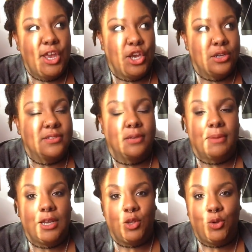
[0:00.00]
and you're
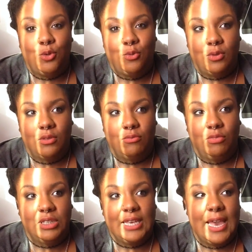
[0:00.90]
somebody who
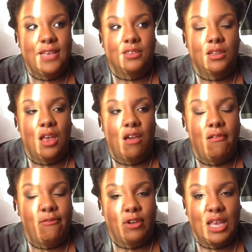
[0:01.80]
really has a
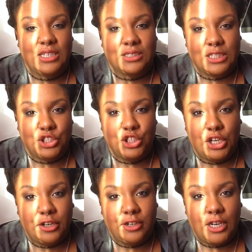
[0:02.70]
love for like
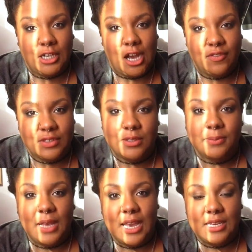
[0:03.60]
stationery office
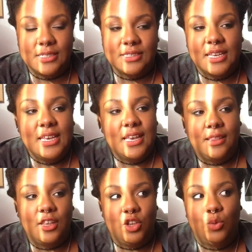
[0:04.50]
supplies,
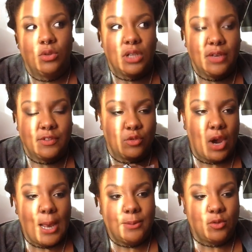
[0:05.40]
then you will love
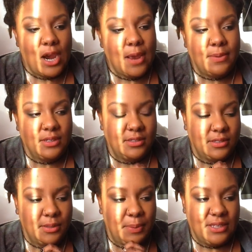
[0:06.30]
Scribe. Scribe
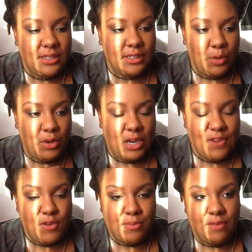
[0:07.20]
is basically where
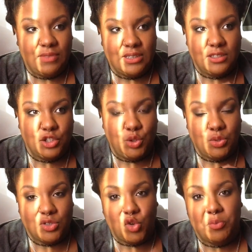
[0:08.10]
every month they send you
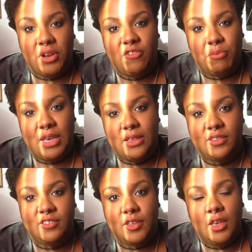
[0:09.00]
an assortment of
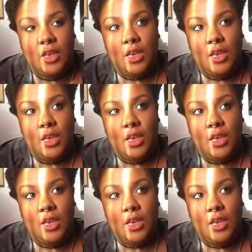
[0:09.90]
pens,